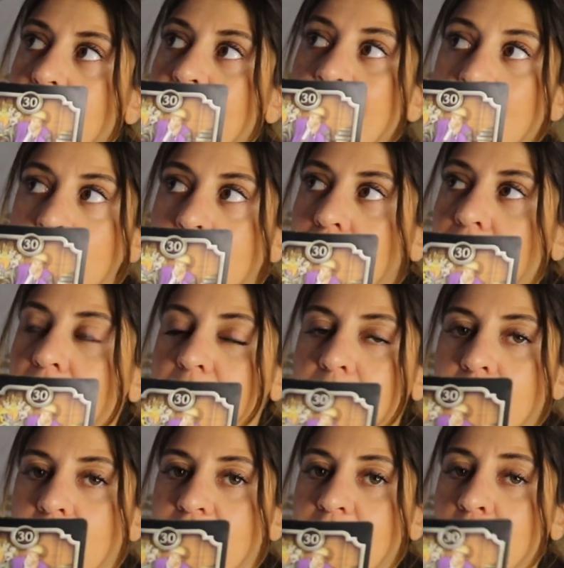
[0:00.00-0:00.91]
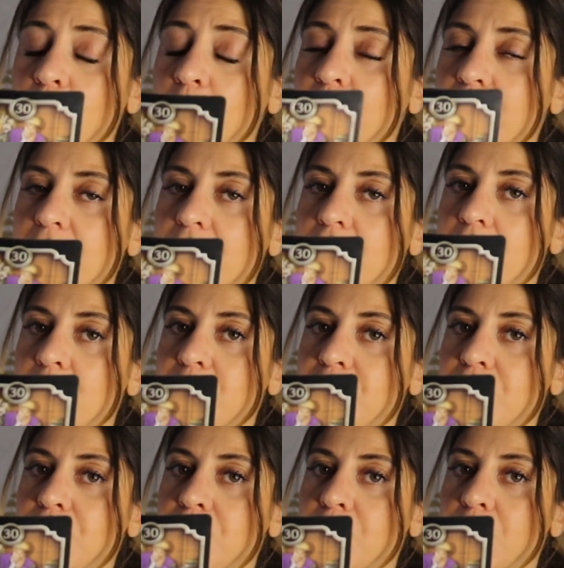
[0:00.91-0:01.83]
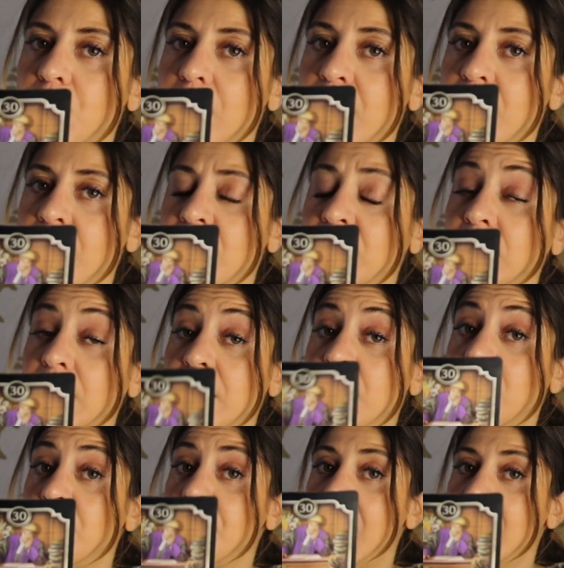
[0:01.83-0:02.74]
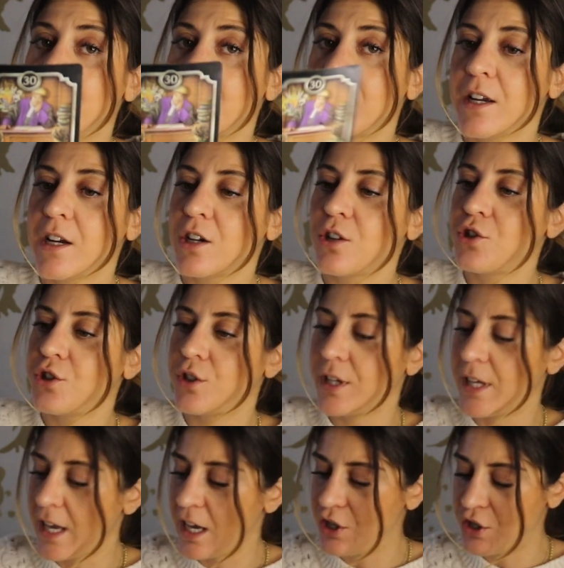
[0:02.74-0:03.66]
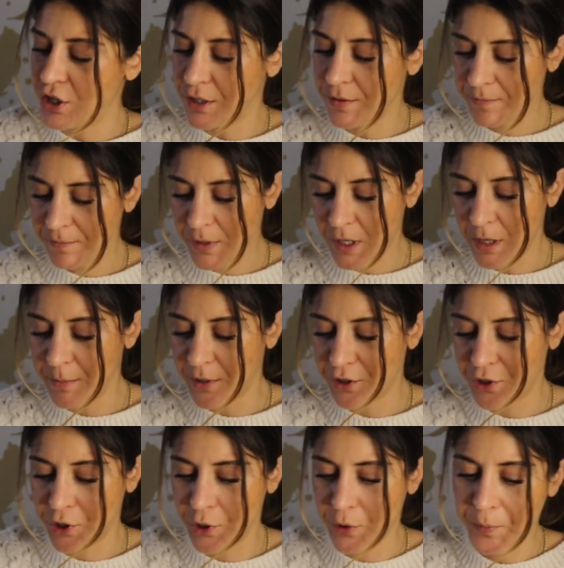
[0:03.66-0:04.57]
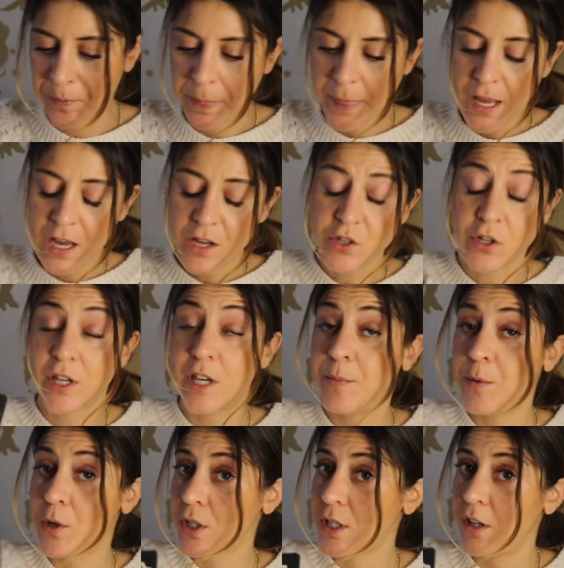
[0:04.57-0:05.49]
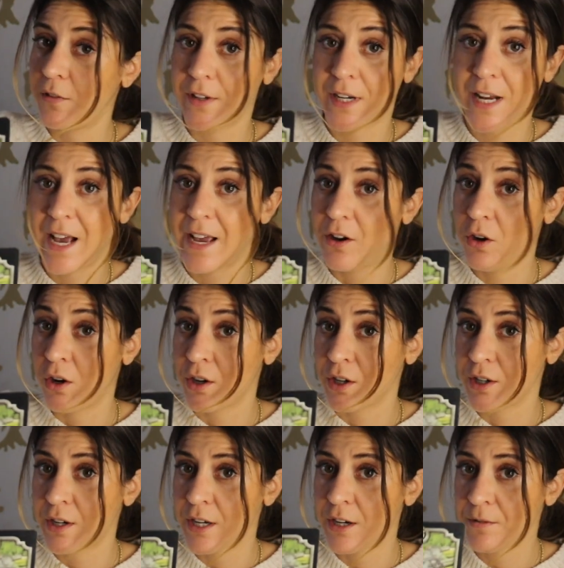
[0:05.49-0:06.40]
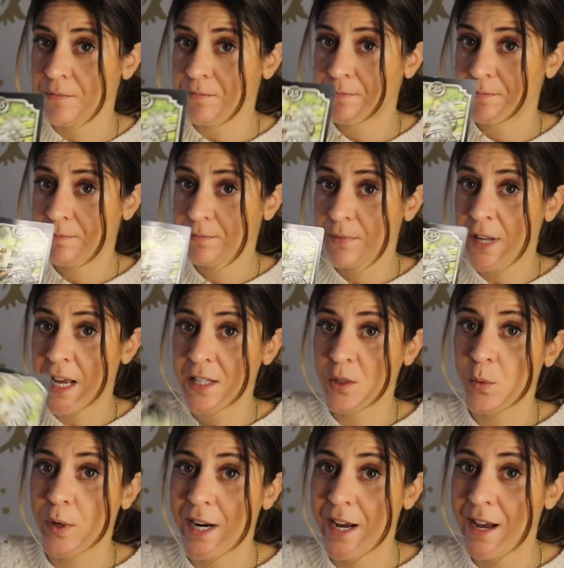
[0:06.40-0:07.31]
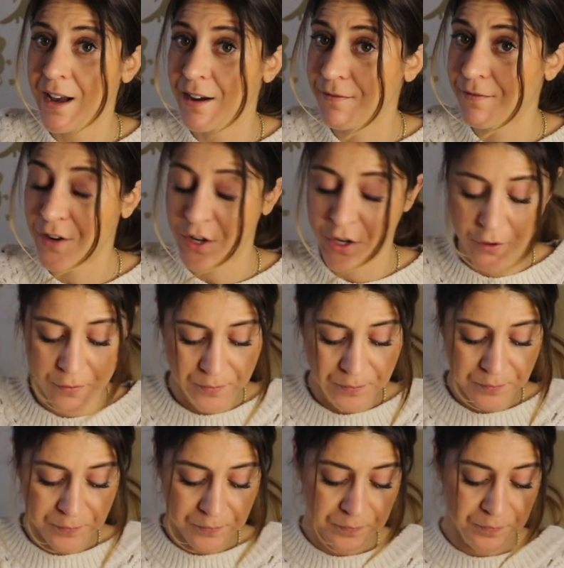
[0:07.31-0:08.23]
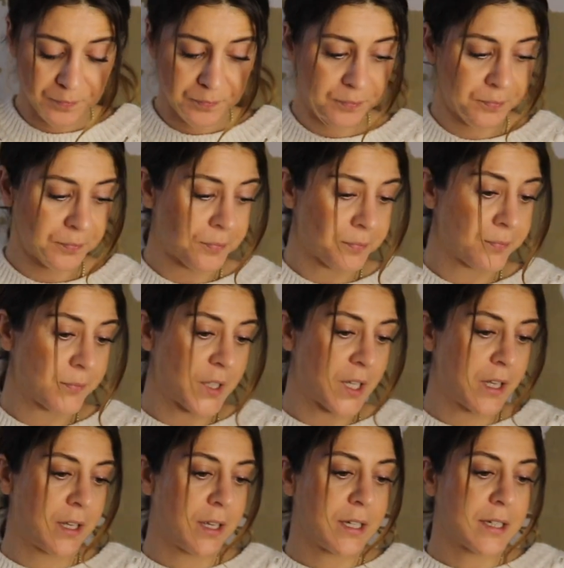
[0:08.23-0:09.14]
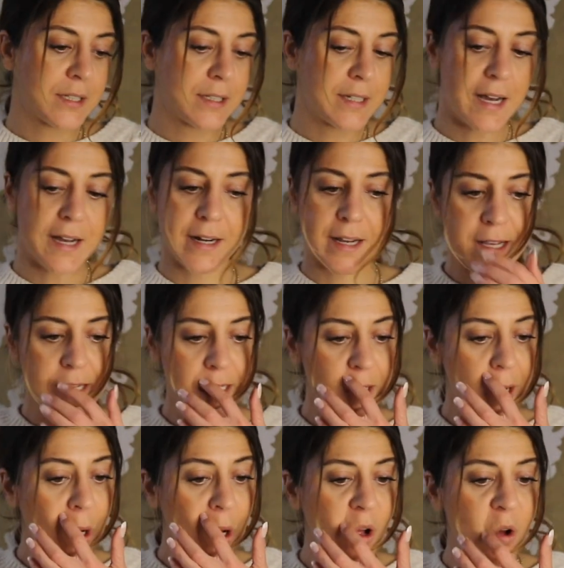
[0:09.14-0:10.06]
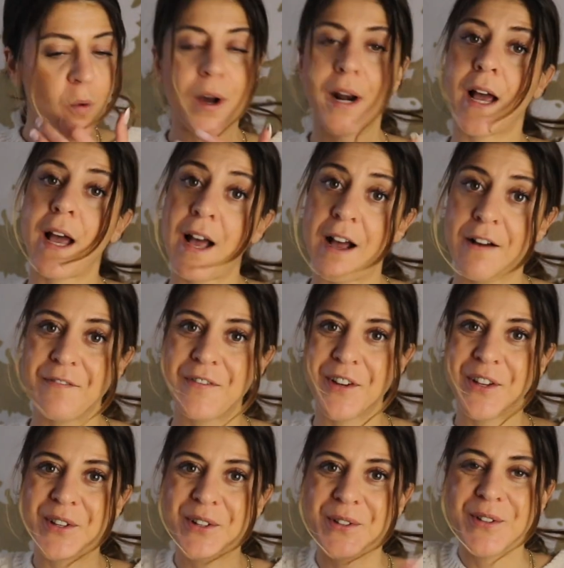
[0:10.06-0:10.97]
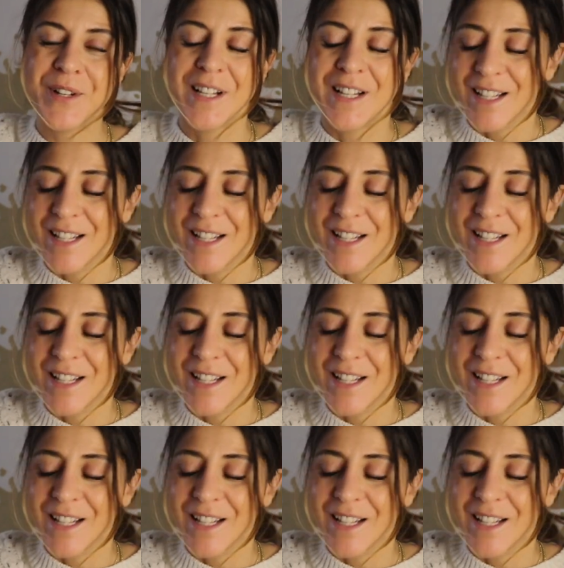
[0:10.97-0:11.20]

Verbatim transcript: outcome uh, when it comes to a legal matter here, adjudication coming through. So keep yourself in high honor here. That's what I have for you. That is all what I have for you.